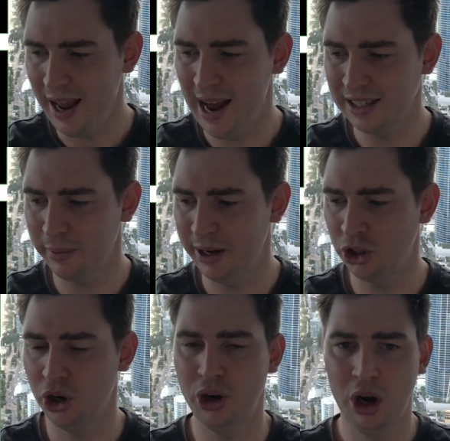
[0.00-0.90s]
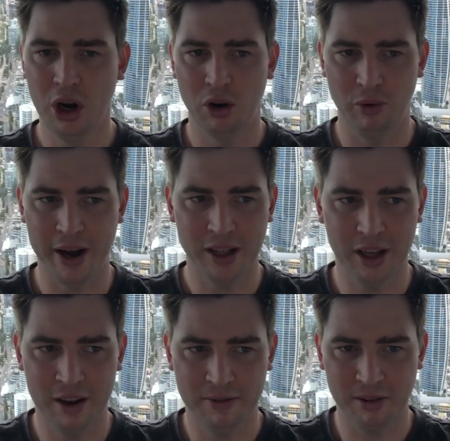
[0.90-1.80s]
As I mentioned,
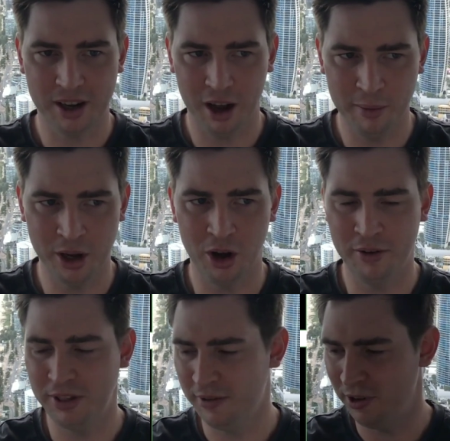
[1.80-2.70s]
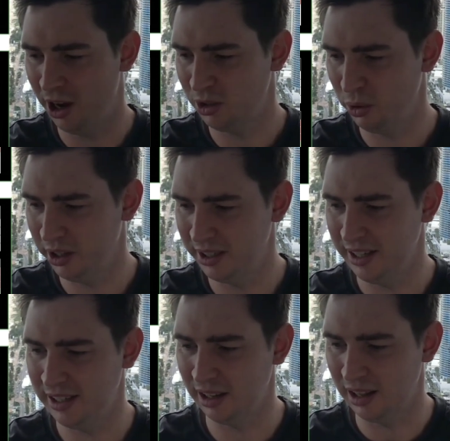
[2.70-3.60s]
Redcliffe coming off their first win of the
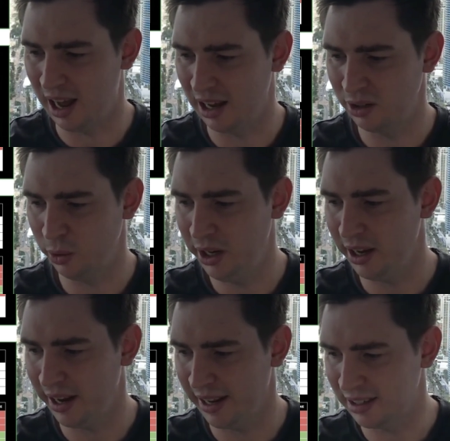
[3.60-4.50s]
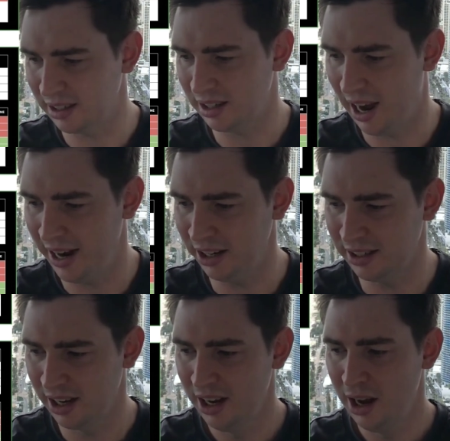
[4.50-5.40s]
season last week against the Titans.
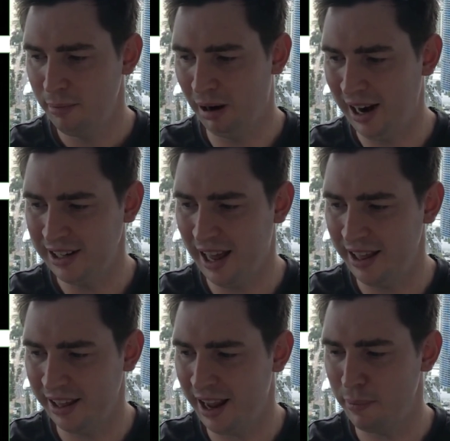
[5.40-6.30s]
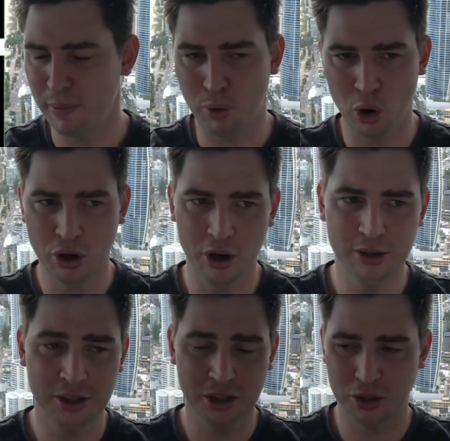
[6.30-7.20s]
Prior to that, they kept the Broncos
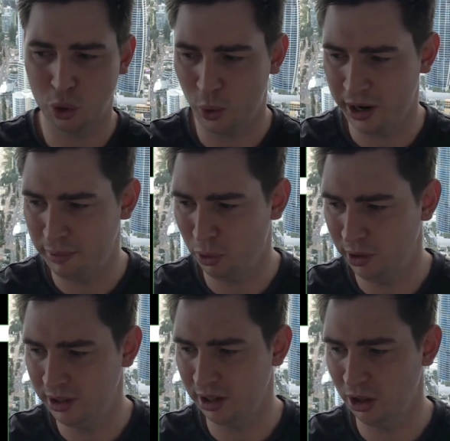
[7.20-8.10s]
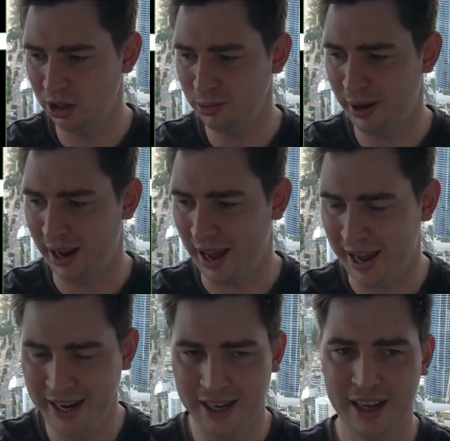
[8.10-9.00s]
to just 20 points and lost by
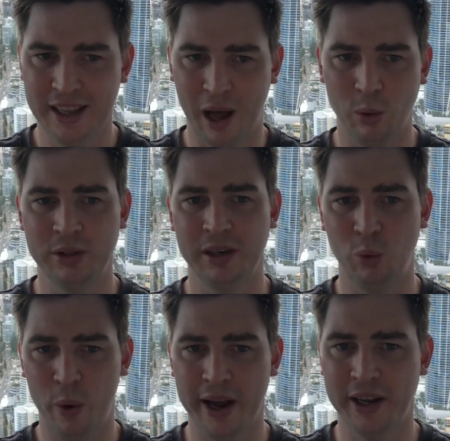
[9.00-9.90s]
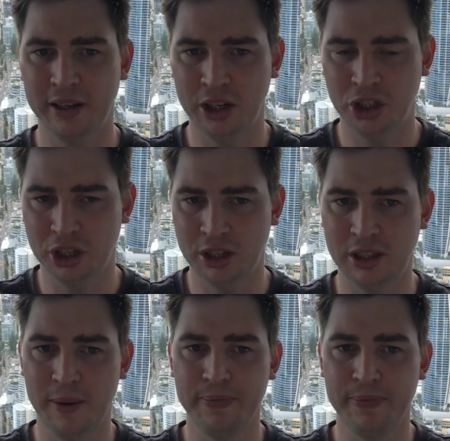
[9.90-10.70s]
8. That was in wet conditions.